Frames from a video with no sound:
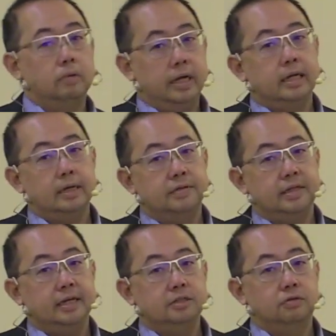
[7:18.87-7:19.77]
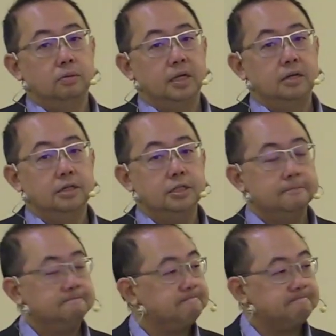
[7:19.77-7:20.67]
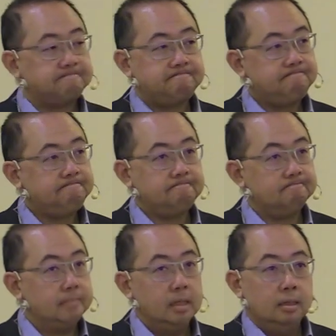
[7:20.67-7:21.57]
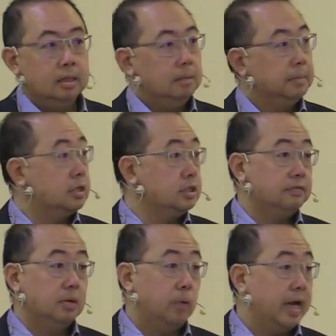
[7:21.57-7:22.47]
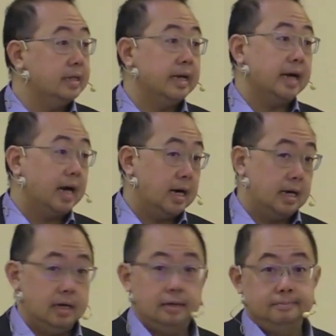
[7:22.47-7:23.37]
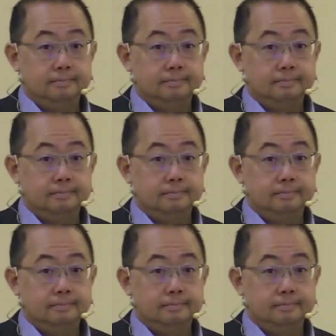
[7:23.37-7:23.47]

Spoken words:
really gives thanks for because of the way they are.